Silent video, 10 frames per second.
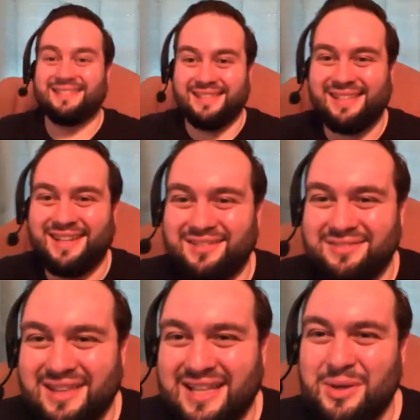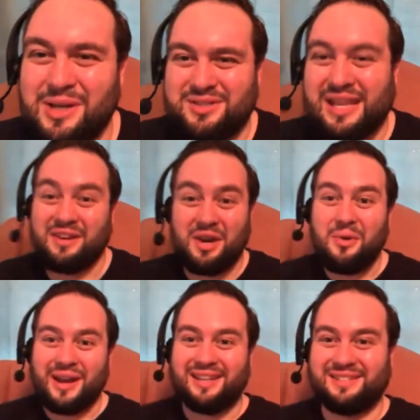itself. That's what Zen
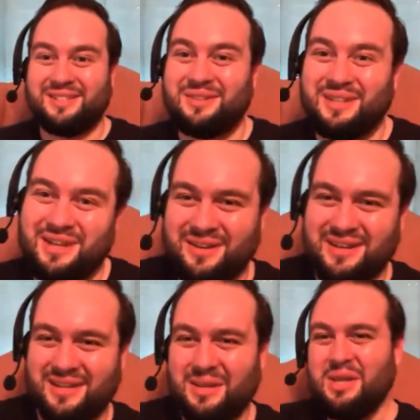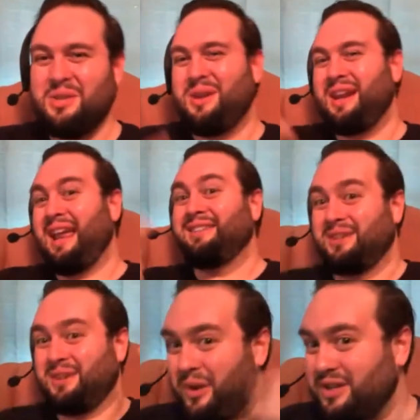koans do, and you can answer
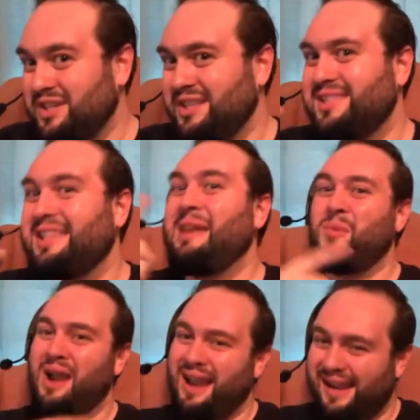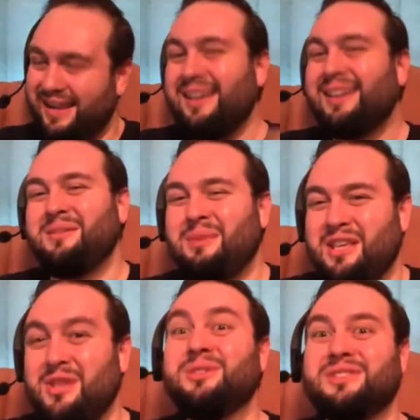a question the same way by
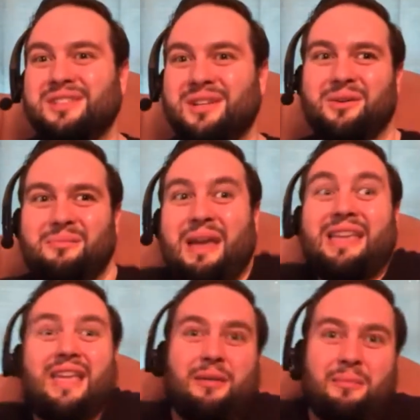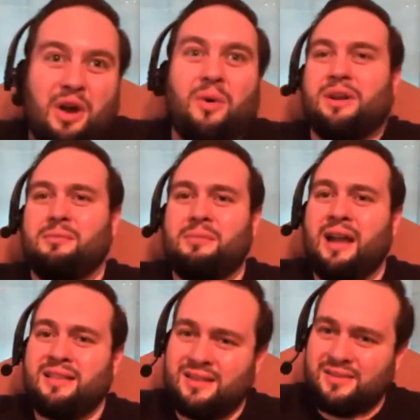making them go into the
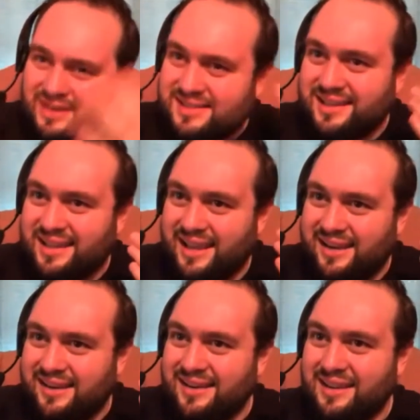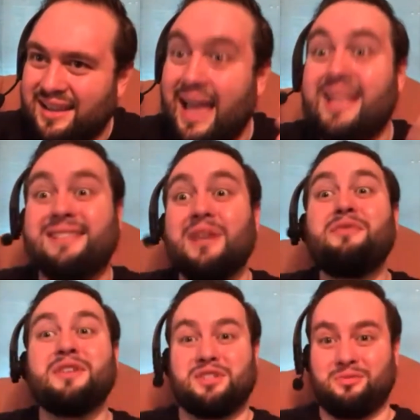mind and investigate as
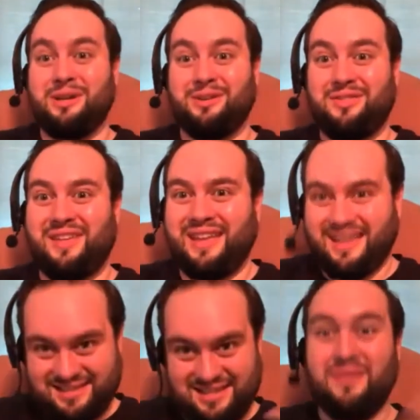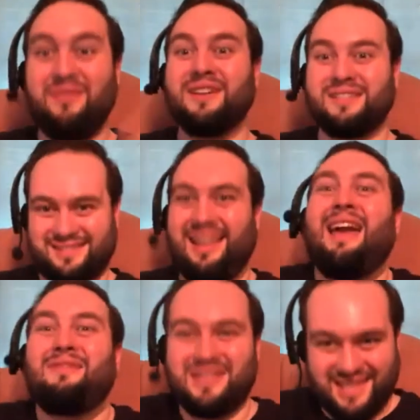if it's a real thing, as if it's
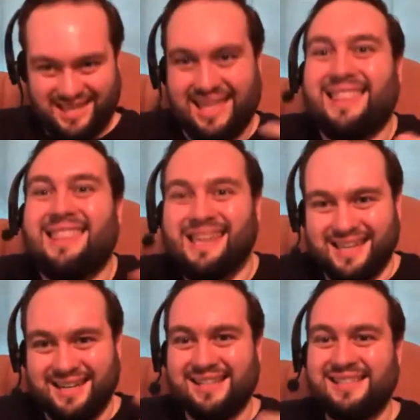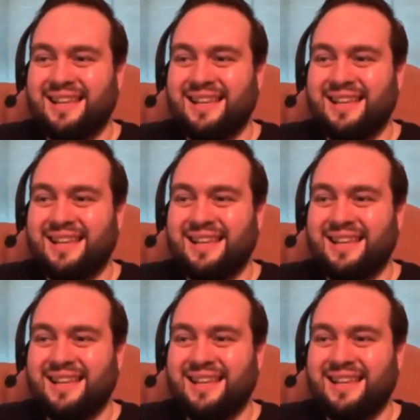everything they think it is.